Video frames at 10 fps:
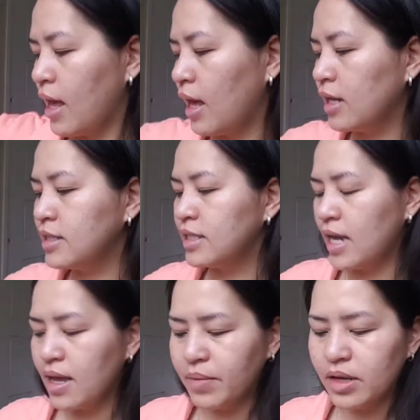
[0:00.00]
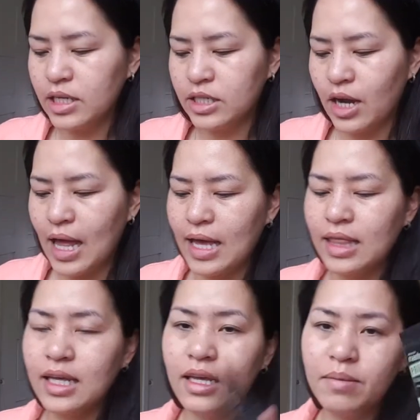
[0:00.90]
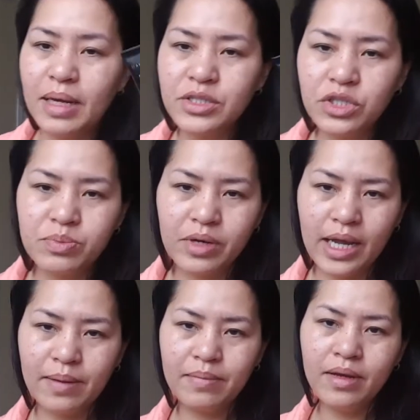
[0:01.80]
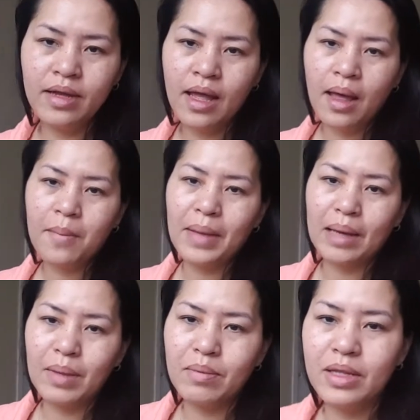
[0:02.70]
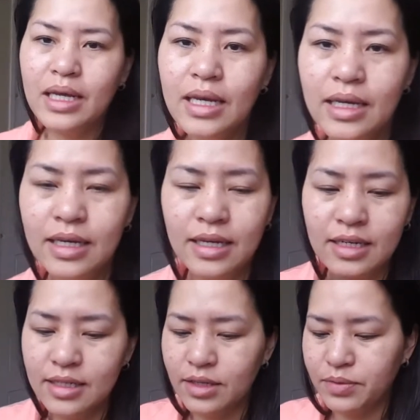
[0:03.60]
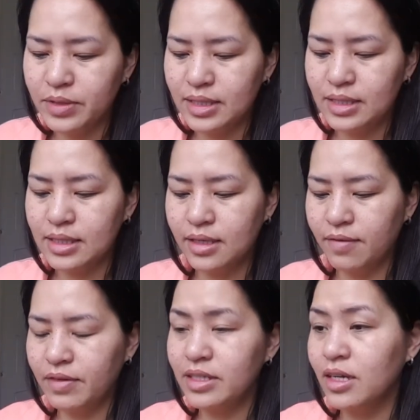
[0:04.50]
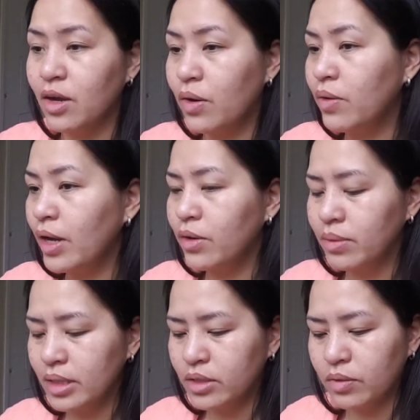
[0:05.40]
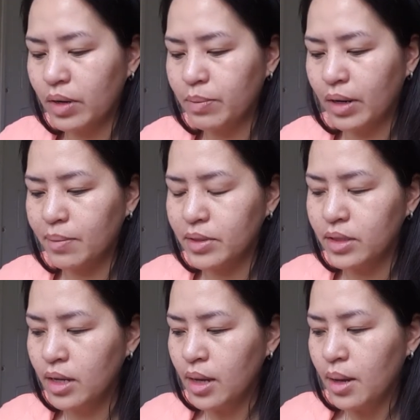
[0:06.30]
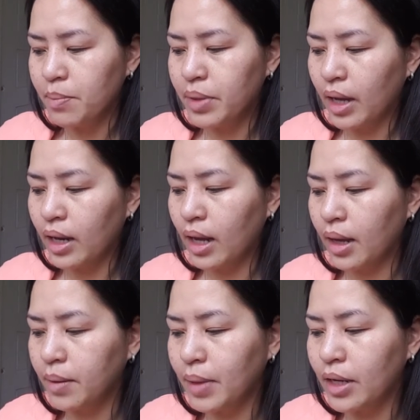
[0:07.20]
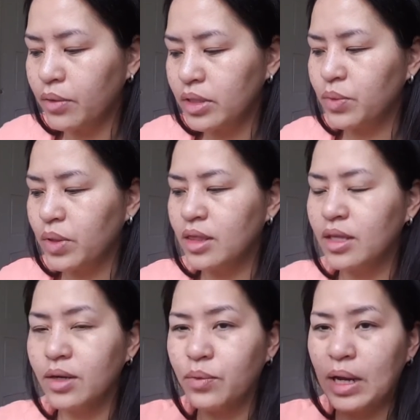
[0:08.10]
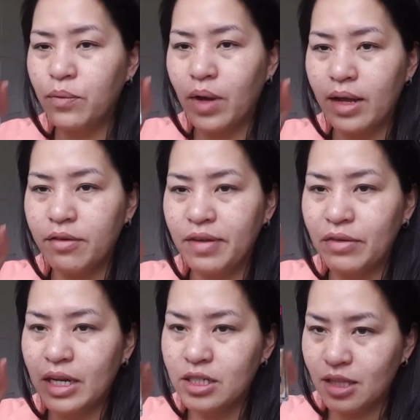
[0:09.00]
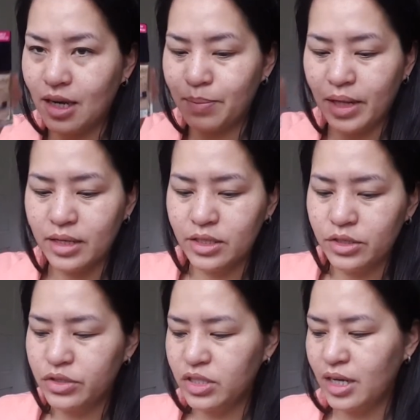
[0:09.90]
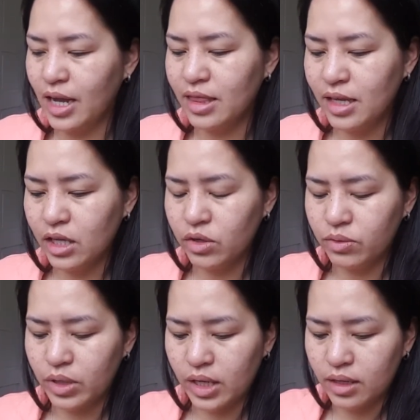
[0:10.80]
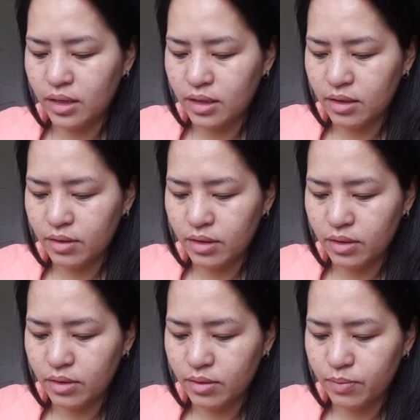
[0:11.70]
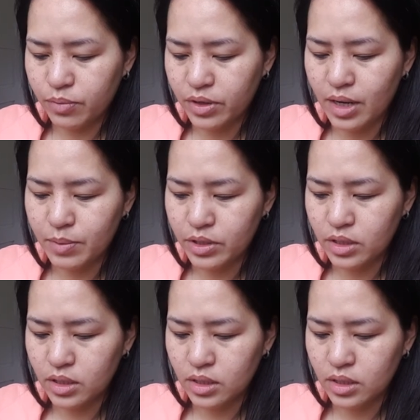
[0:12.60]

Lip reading: And today I'm gonna try the Master Prime by Maybelline. Let's give this a go. I normally don't wear primer, but I noticed with the Wet n Wild foundation that I plan to use today, I think you need primer.